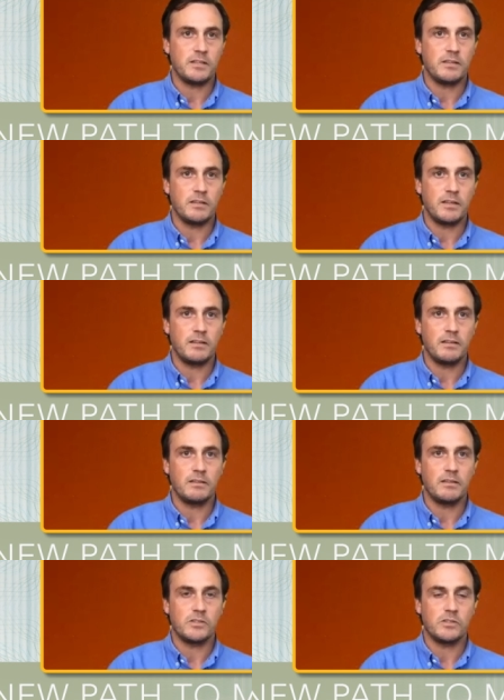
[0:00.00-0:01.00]
and, and
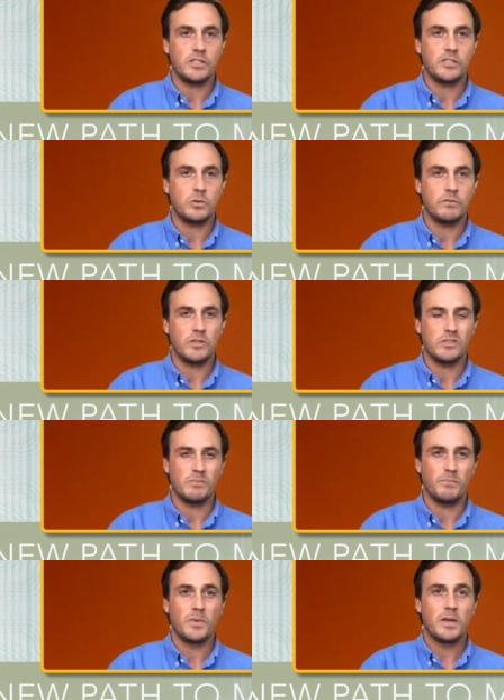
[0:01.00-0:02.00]
there's only two of those.
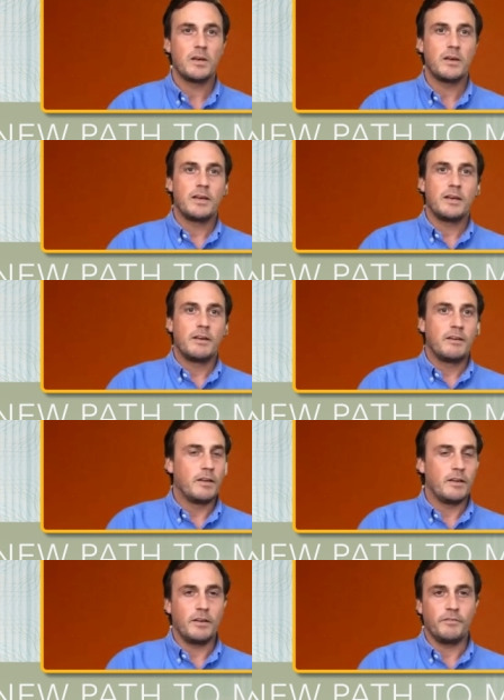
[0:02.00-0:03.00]
And
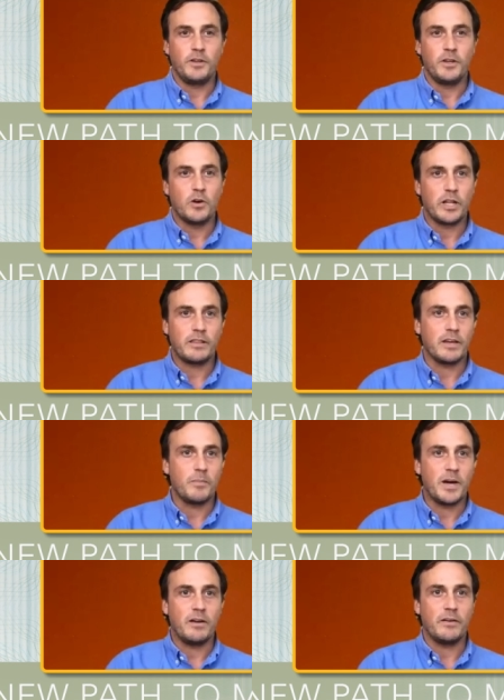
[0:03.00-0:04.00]
if you know anything
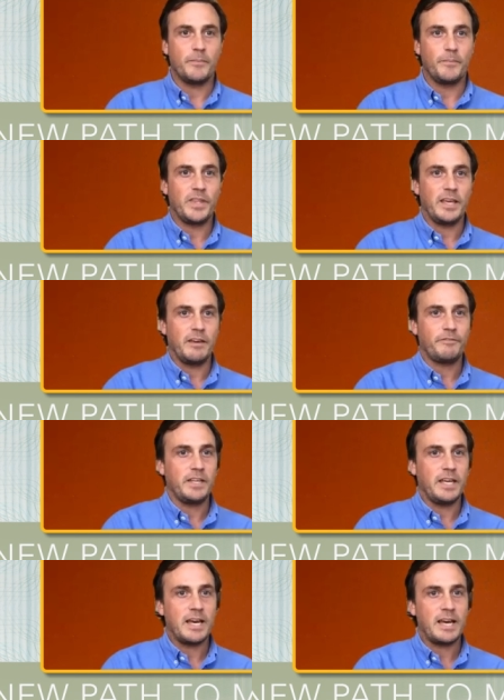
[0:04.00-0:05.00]
about the
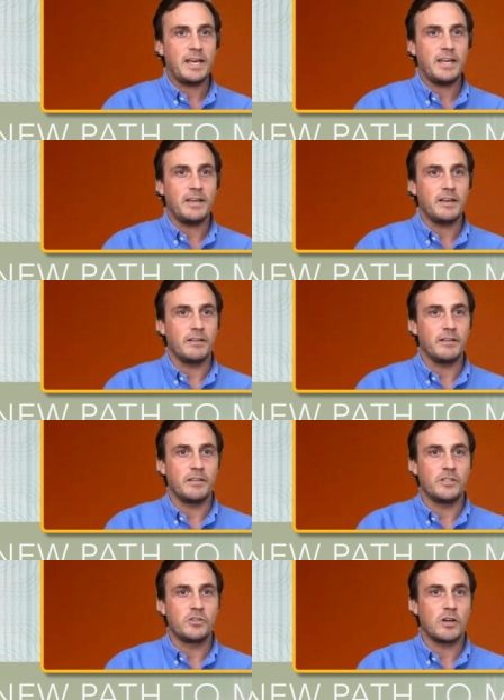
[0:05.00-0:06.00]
FDA, uh, the
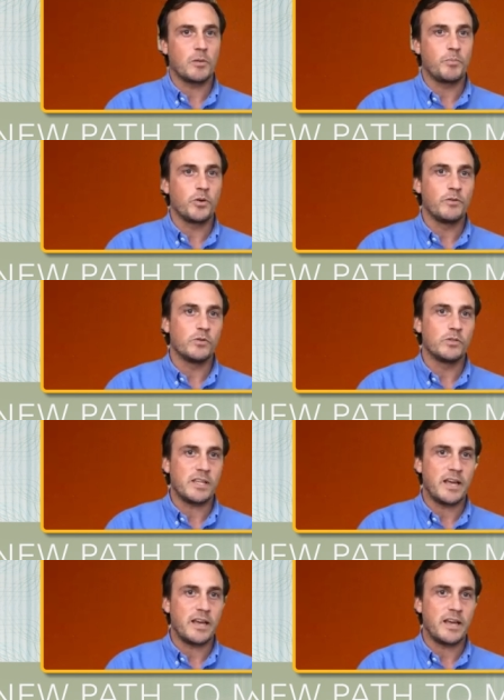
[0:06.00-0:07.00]
drug approval
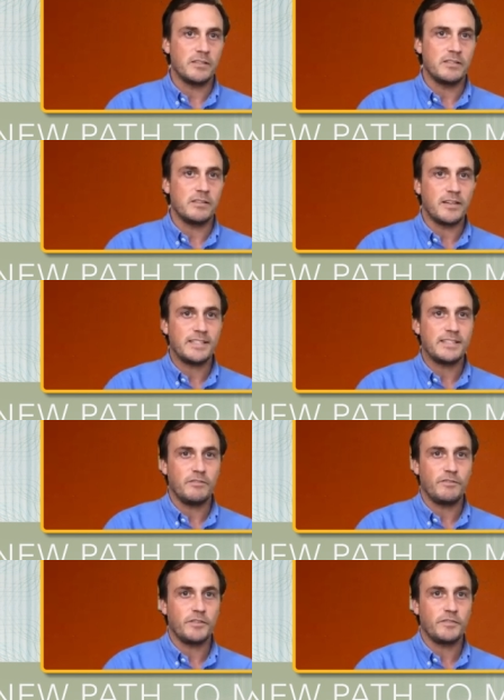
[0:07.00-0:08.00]
standards in the
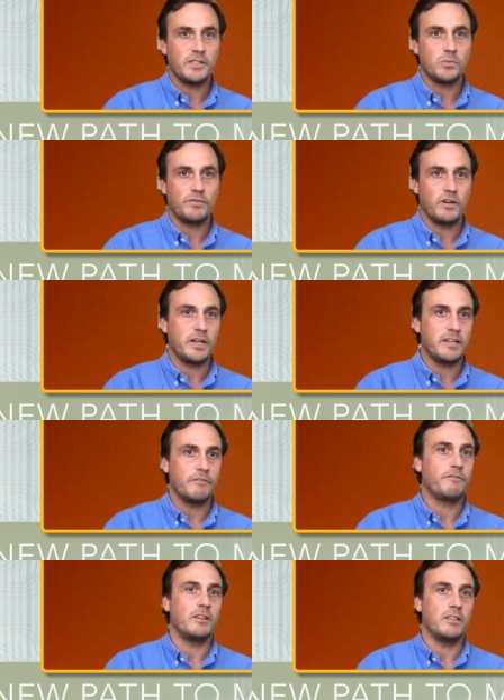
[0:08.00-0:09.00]
1950s were very
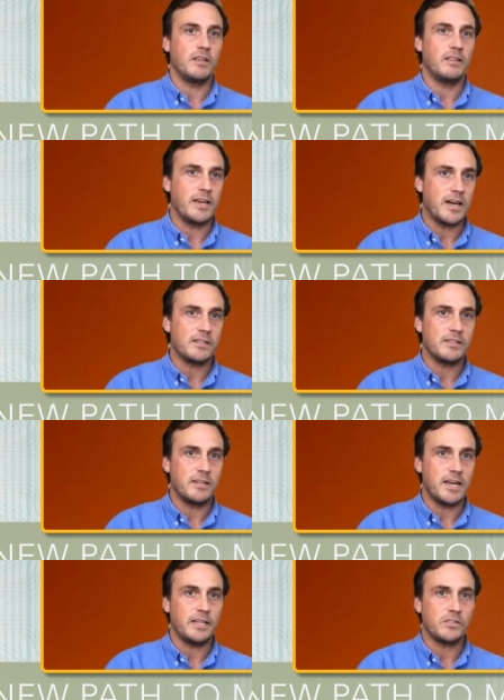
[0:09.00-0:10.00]
different than they are
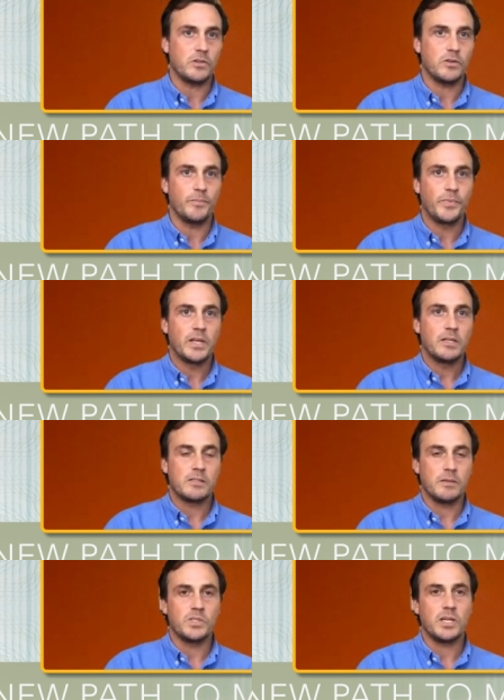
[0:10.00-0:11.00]
today. So mm-hmm.
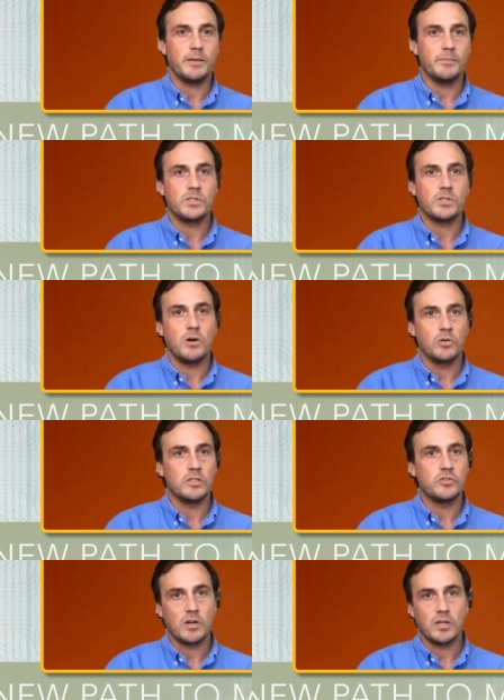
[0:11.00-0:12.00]
sometimes older
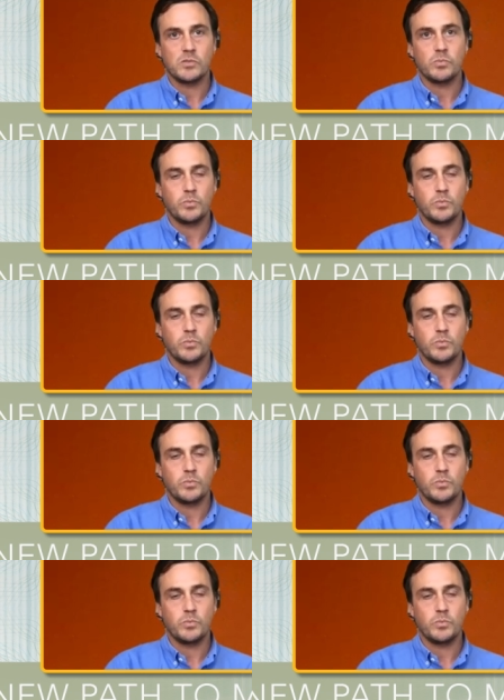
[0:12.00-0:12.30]
drugs